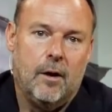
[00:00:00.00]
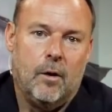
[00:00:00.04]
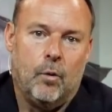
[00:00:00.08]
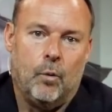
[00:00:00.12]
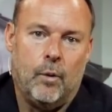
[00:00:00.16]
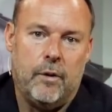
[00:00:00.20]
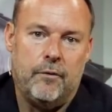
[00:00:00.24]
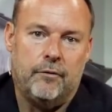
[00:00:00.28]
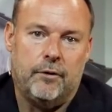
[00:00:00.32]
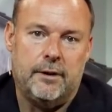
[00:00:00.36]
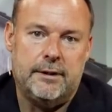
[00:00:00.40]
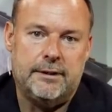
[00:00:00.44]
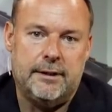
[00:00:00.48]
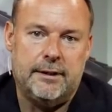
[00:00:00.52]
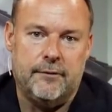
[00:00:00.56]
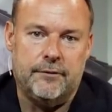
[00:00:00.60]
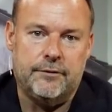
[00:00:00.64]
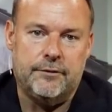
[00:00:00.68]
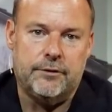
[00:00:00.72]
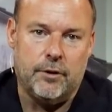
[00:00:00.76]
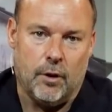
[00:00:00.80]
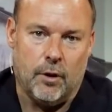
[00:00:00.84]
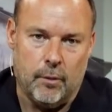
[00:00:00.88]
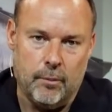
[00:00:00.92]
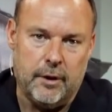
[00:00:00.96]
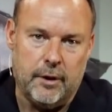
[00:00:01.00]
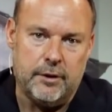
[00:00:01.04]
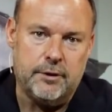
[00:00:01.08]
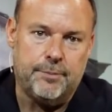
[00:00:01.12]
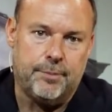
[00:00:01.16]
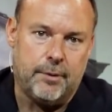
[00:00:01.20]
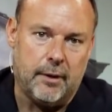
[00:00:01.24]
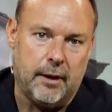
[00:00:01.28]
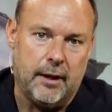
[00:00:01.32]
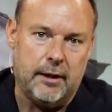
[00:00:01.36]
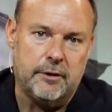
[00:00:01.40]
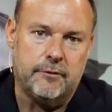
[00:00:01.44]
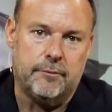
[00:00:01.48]
we've received so much
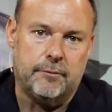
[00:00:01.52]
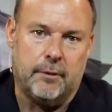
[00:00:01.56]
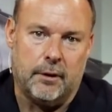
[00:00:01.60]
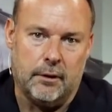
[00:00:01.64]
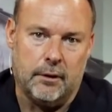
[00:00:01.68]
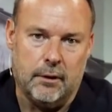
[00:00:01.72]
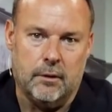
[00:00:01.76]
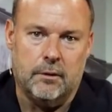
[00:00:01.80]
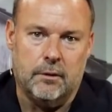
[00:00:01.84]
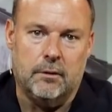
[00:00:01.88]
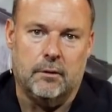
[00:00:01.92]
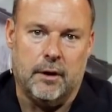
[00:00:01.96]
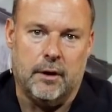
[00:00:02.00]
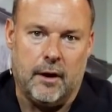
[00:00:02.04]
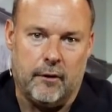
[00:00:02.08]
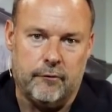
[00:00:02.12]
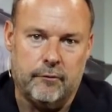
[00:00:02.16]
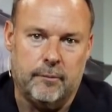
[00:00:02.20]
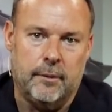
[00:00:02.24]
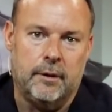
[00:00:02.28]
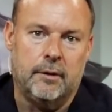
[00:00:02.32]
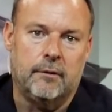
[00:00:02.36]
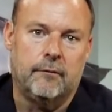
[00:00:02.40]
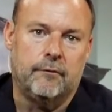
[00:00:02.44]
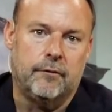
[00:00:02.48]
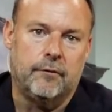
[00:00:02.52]
praise from our local government,